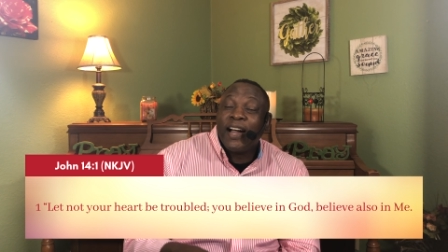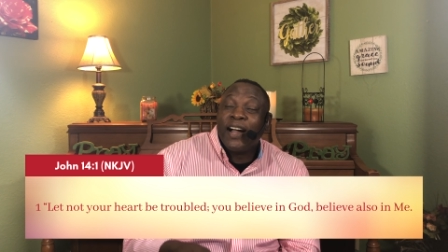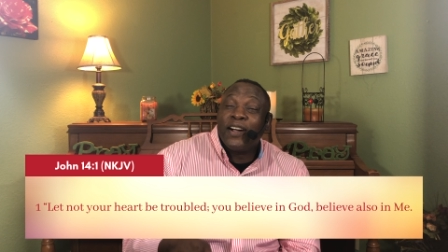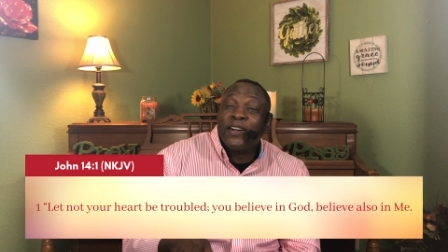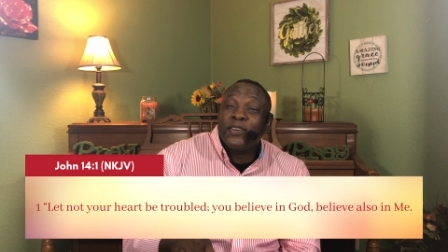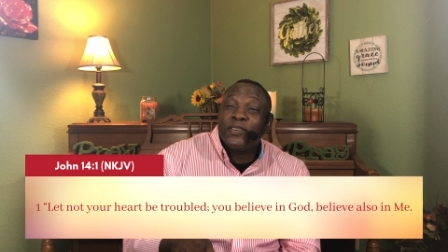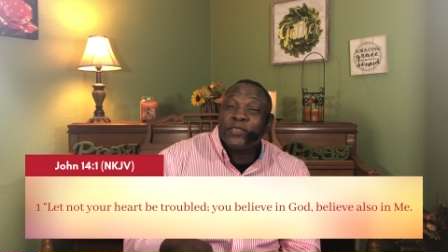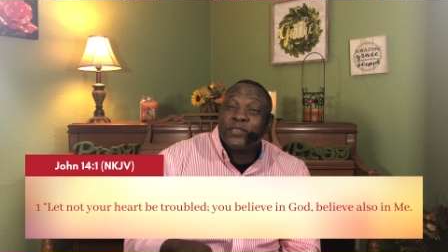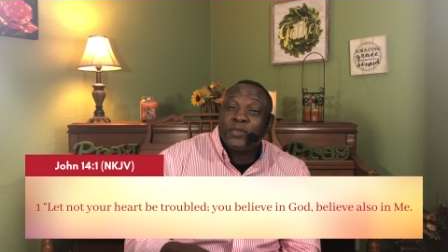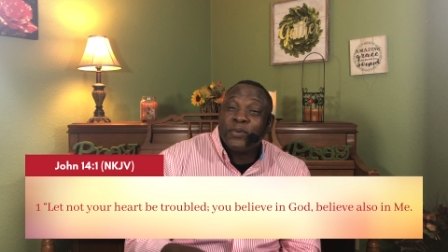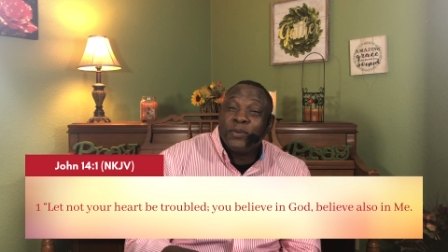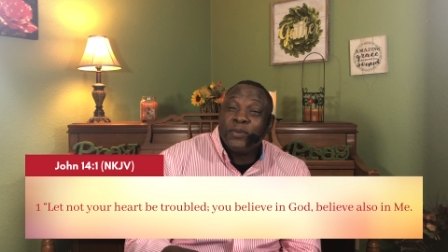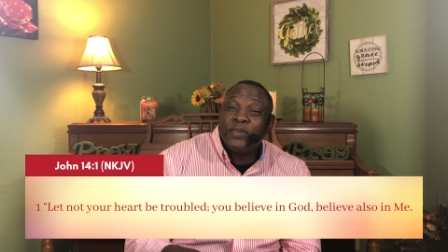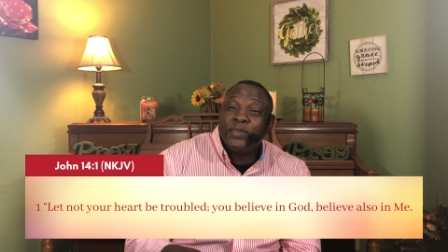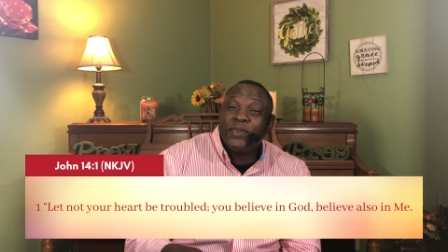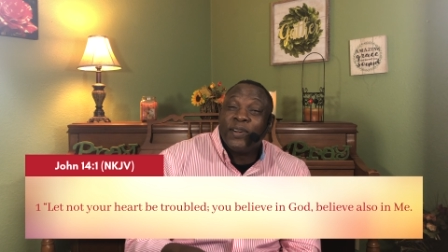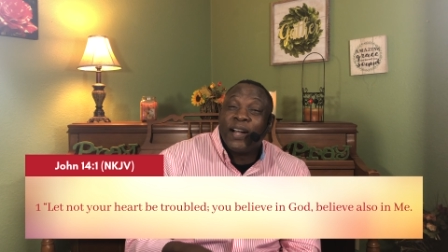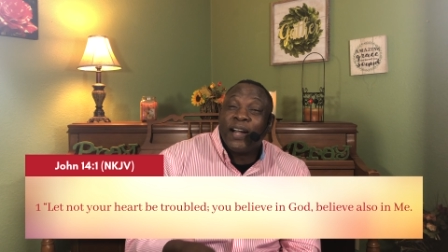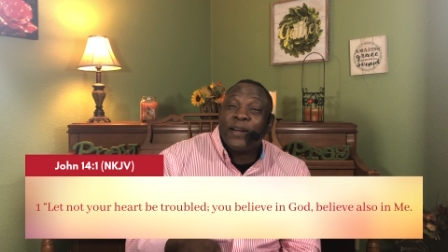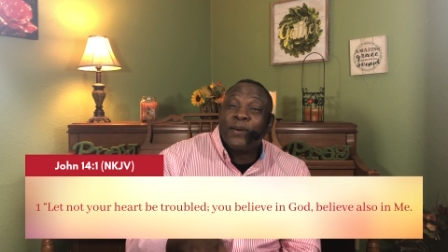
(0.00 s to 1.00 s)
I'll show
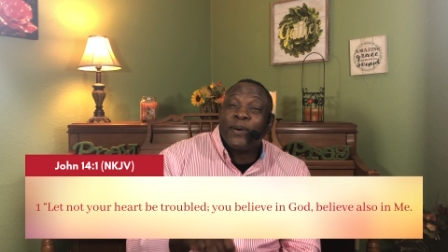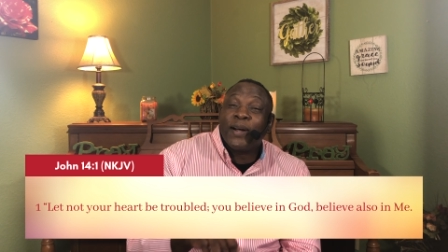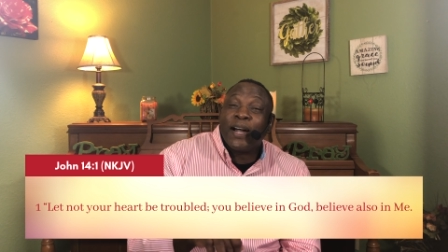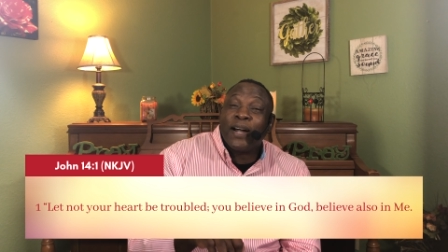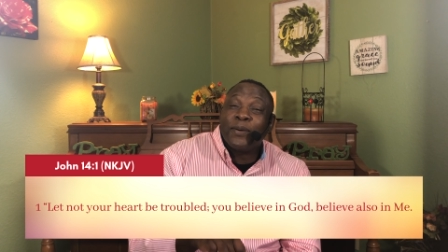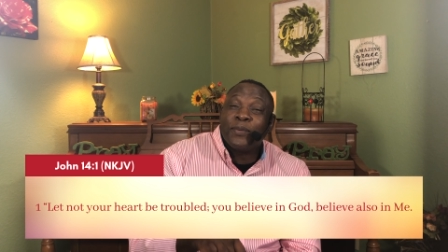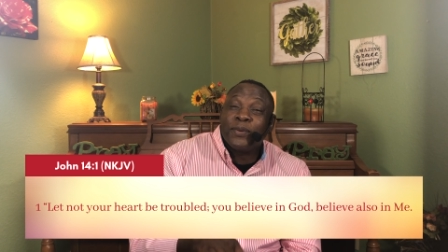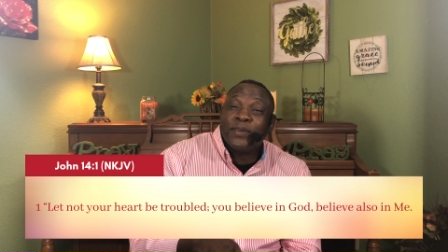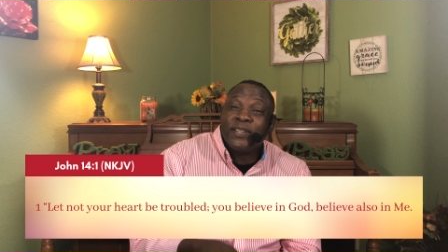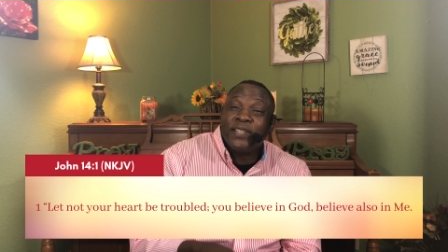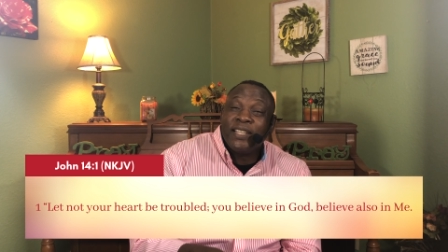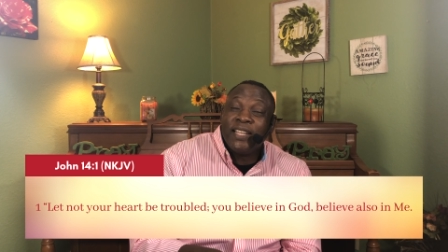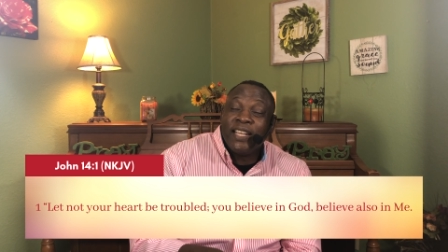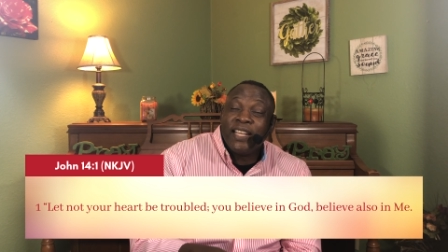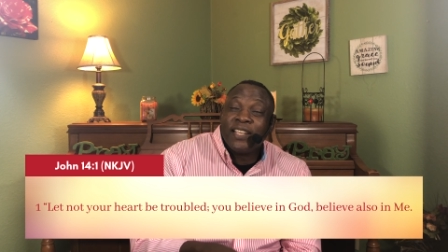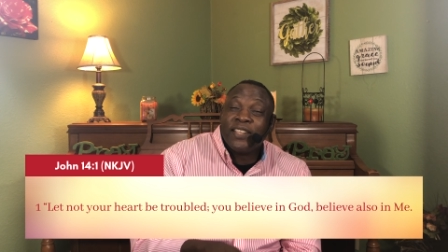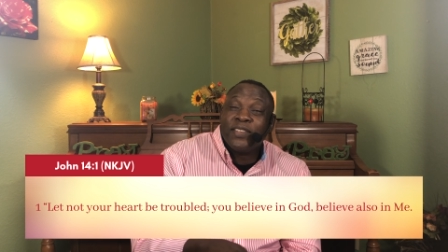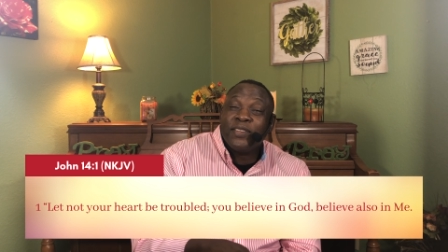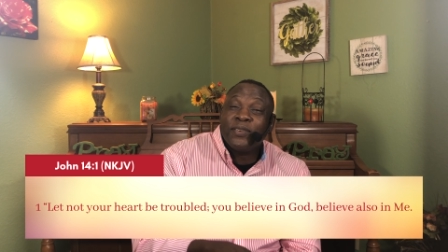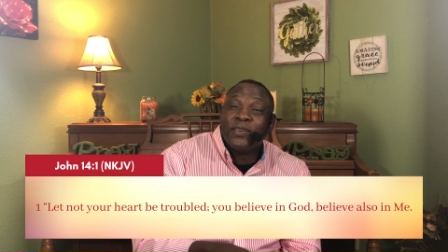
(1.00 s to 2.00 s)
you how I will
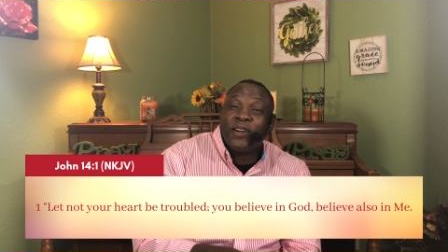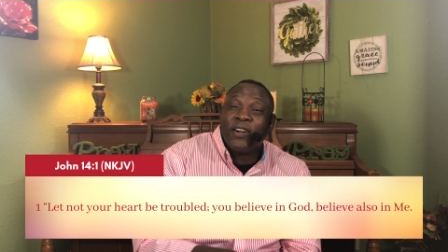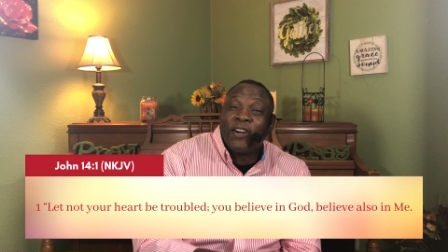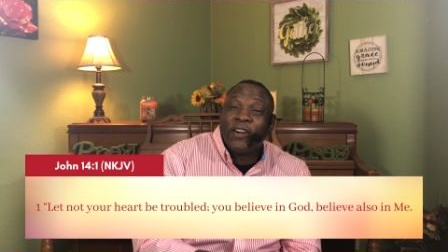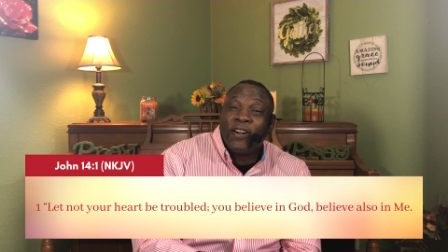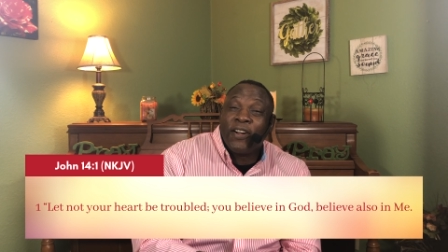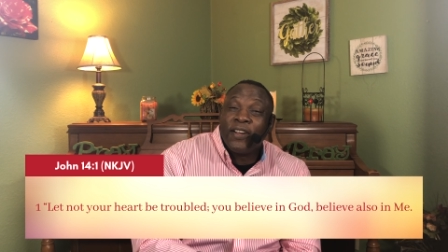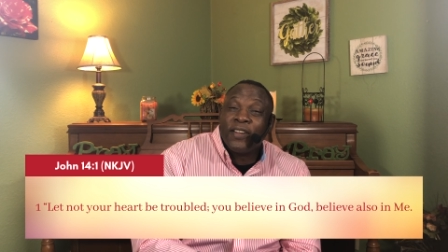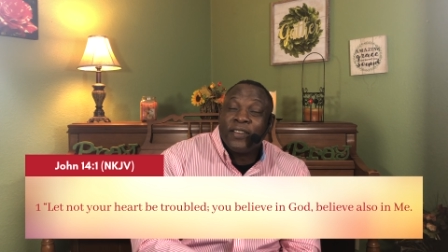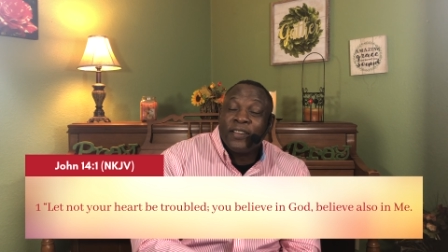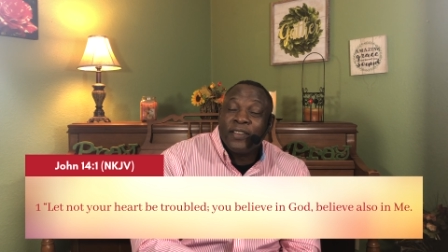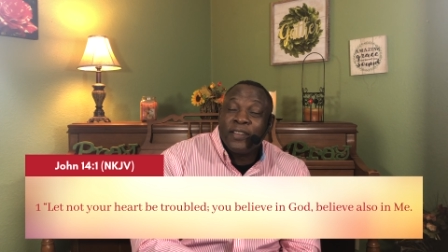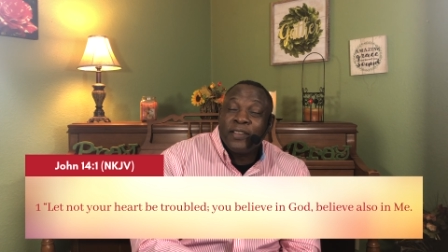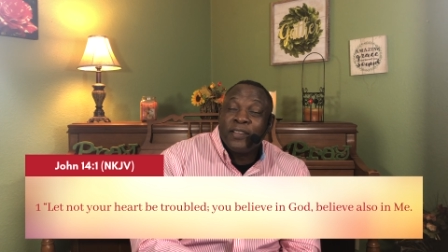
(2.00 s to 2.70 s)
take your heart,